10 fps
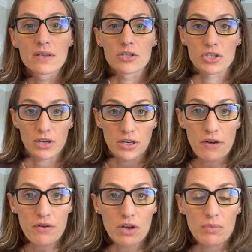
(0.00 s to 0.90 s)
shutting
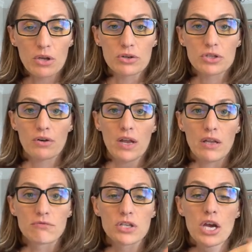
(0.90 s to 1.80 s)
off your computer
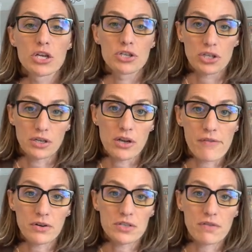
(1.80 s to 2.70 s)
screens, shutting
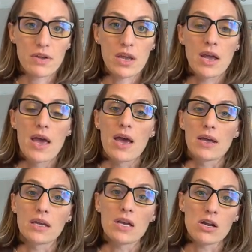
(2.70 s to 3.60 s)
off your TV,
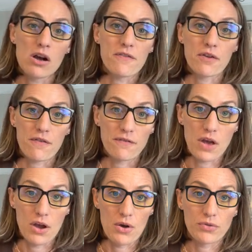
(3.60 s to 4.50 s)
and getting off your
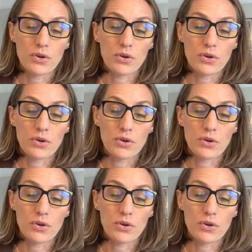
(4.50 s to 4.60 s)
phone.